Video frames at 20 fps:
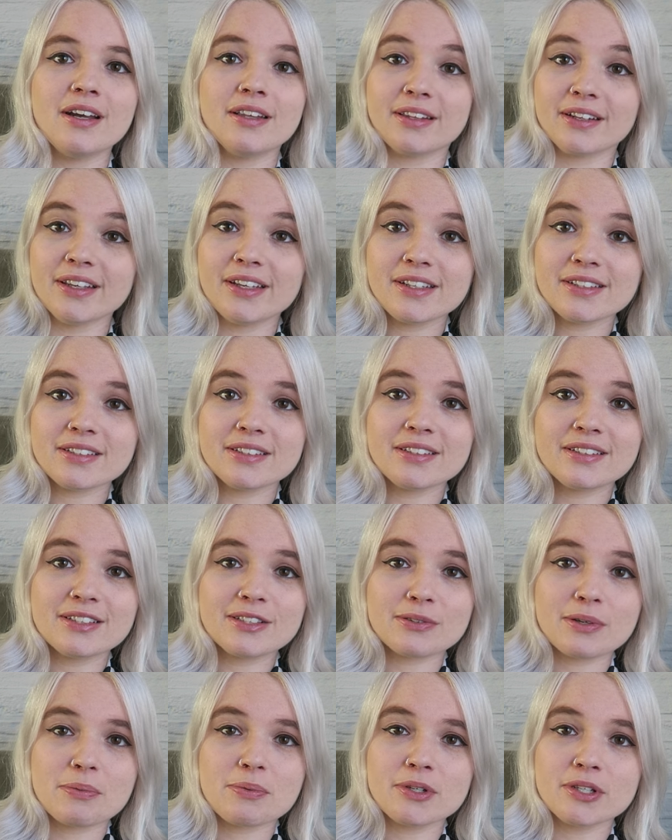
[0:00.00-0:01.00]
The link is in the
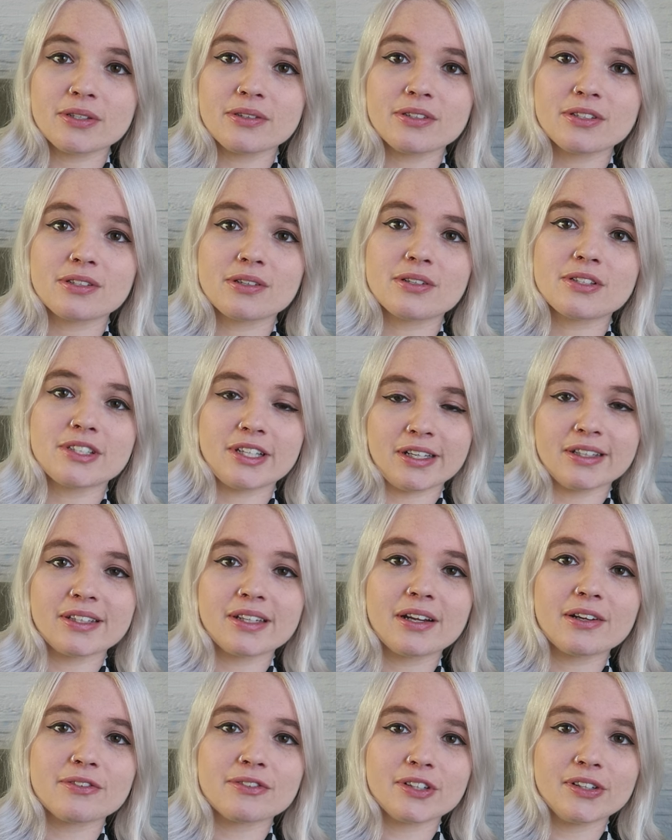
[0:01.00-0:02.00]
description, so check
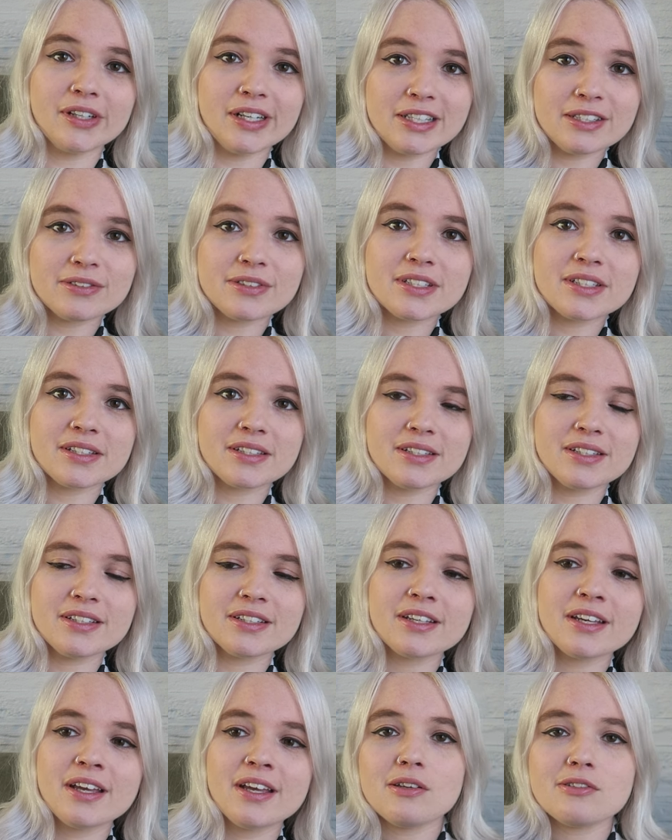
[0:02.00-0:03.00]
that out if you're
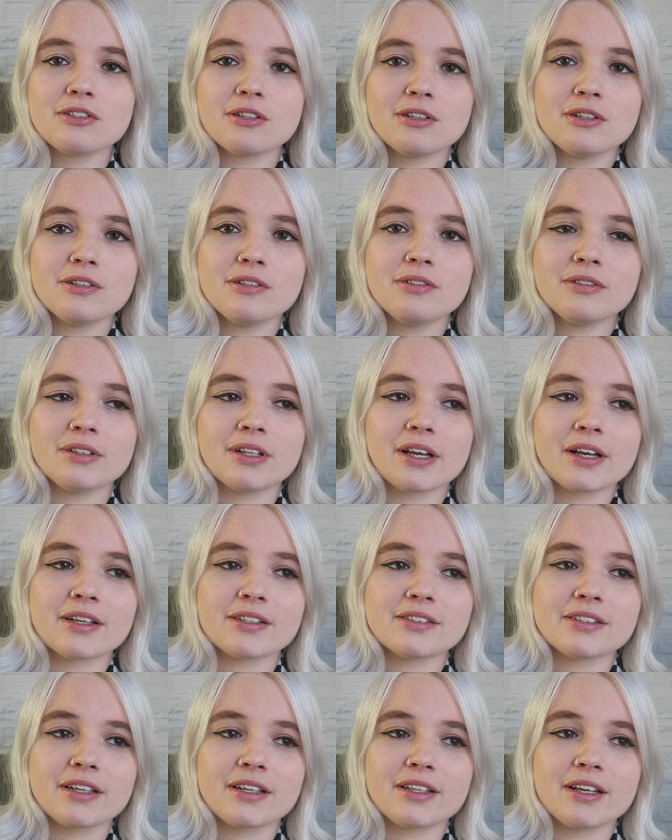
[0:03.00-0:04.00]
interested. Also, like I
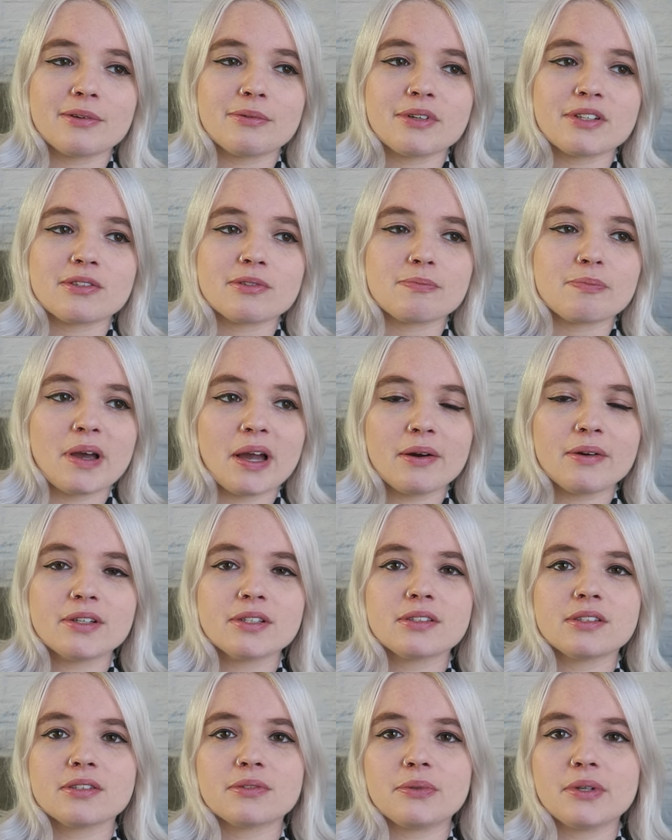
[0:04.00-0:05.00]
said, I went to
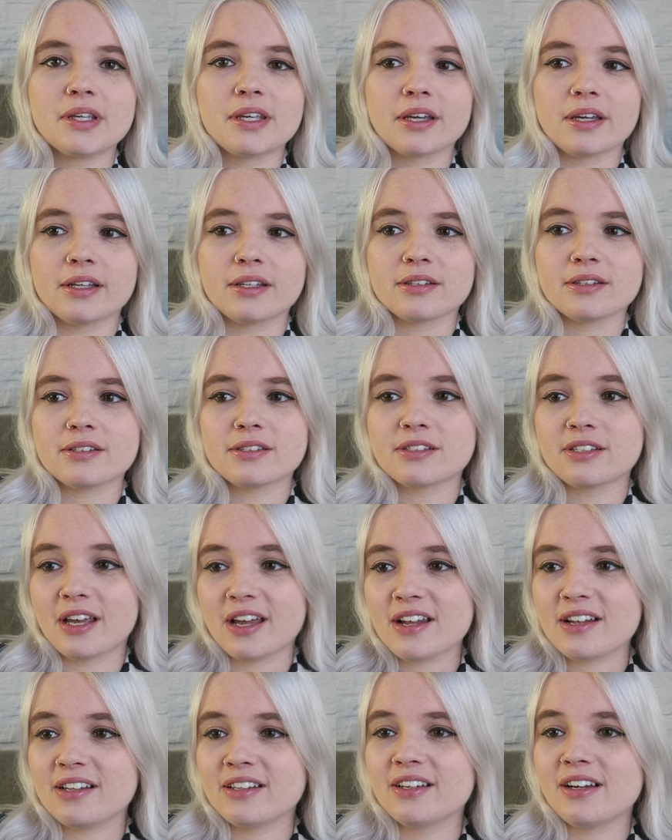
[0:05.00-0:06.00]
Paris this weekend.
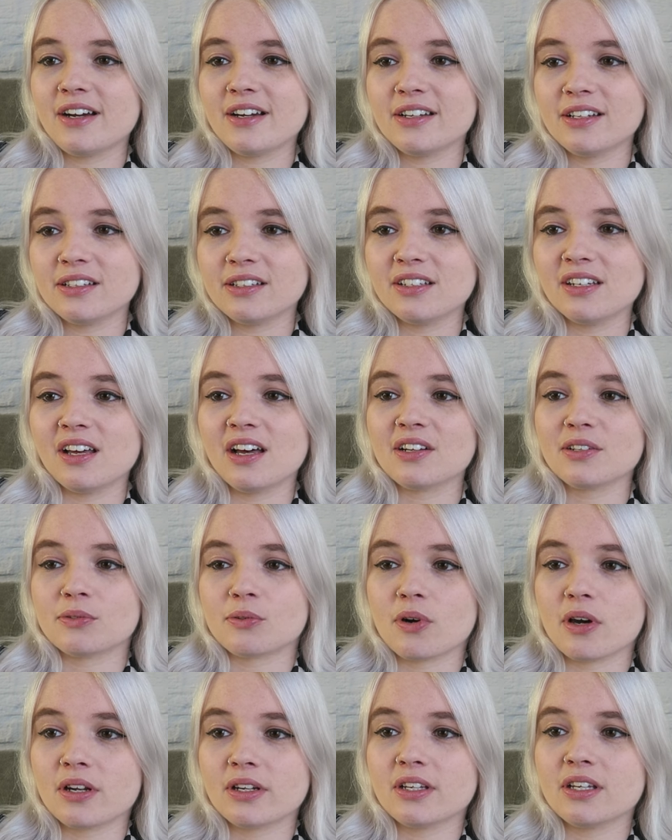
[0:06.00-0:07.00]
Sadly, I did not
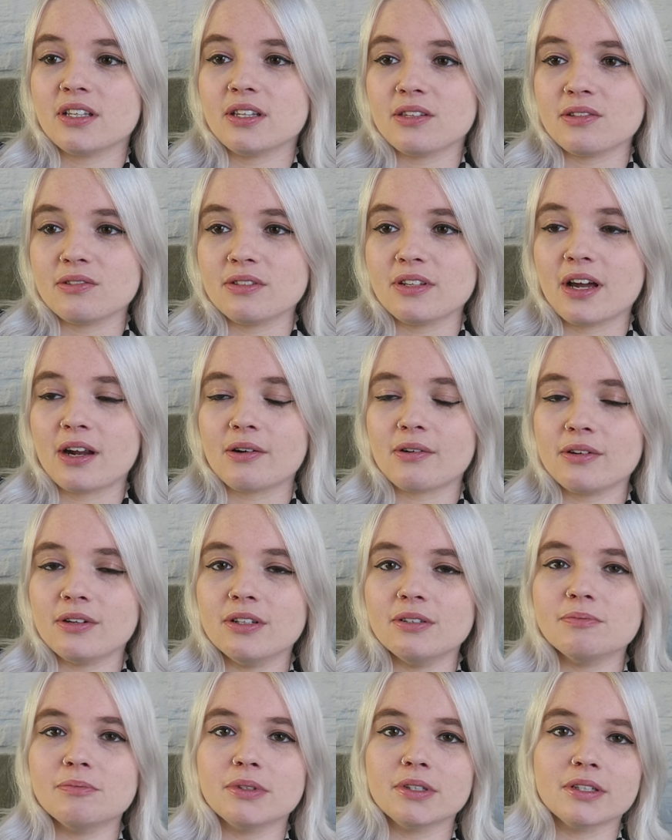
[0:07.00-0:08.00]
run into
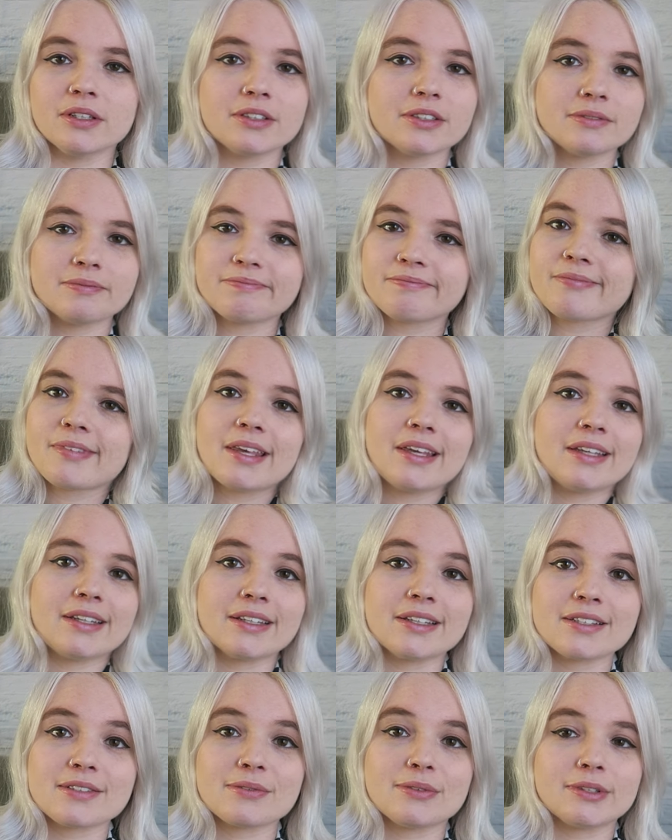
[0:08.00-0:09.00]
Daryl, but it
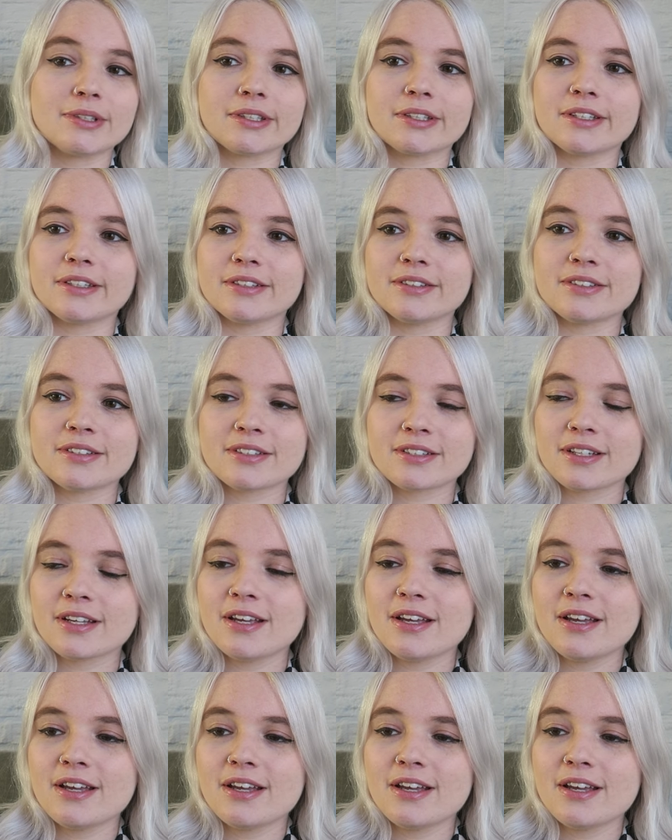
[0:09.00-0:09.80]
is what it is.